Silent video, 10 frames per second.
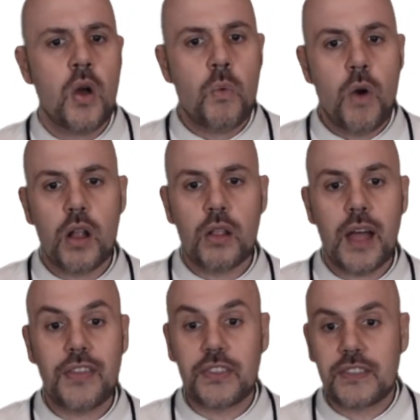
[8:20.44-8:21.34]
while
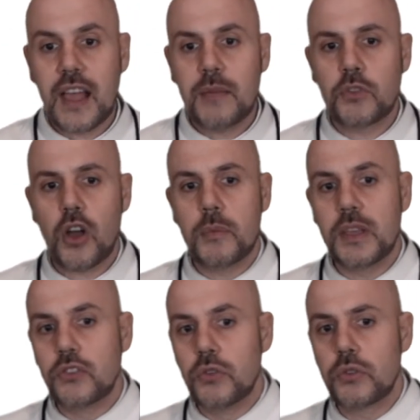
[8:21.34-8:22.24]
at the same time
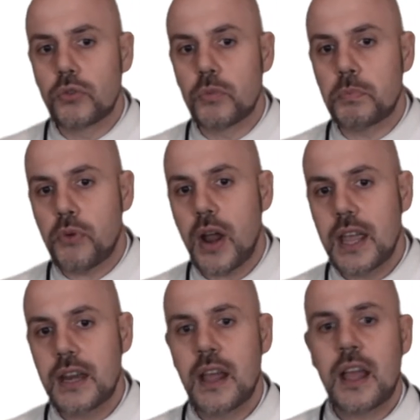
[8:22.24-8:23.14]
his youth group
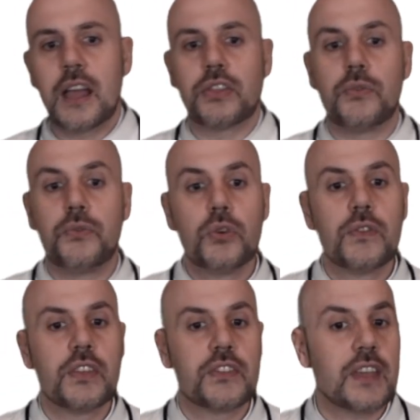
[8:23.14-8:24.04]
prayed at the foot of
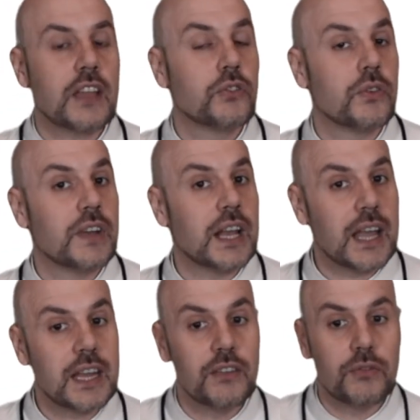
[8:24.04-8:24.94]
the statue of Our
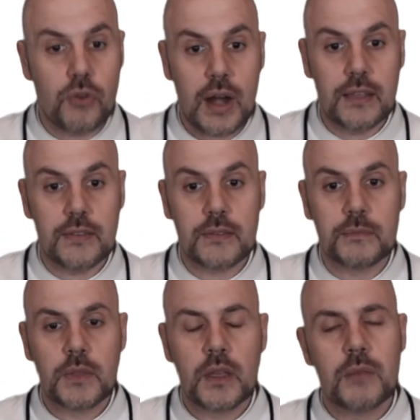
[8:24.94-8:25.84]
Lady of Grace.
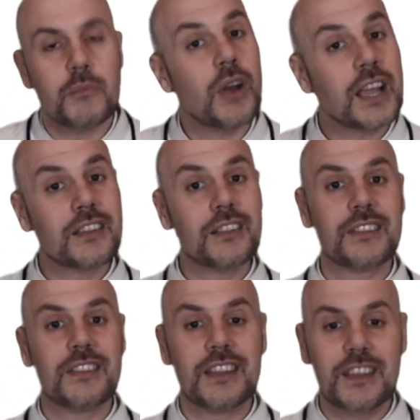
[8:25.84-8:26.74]

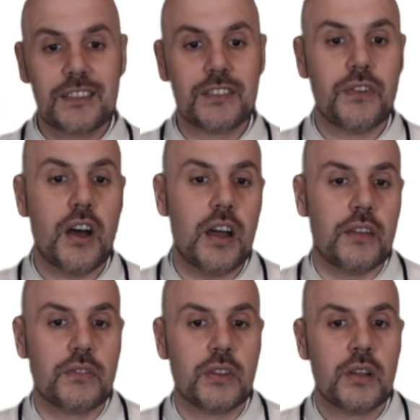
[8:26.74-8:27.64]
Miraculously, he
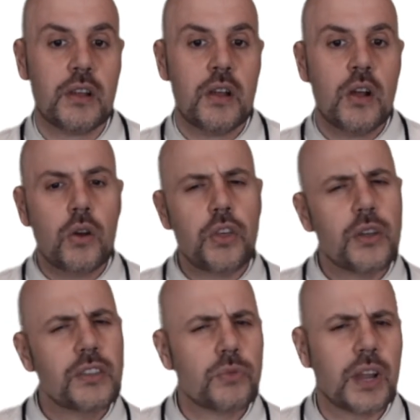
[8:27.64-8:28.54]
survived, although
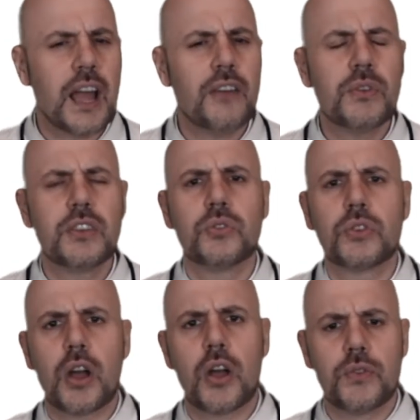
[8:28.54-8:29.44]
his recovery
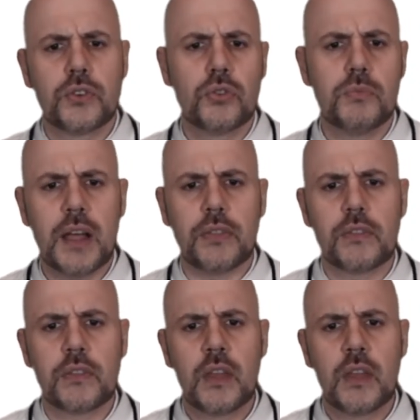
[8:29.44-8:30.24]
took over 2 months,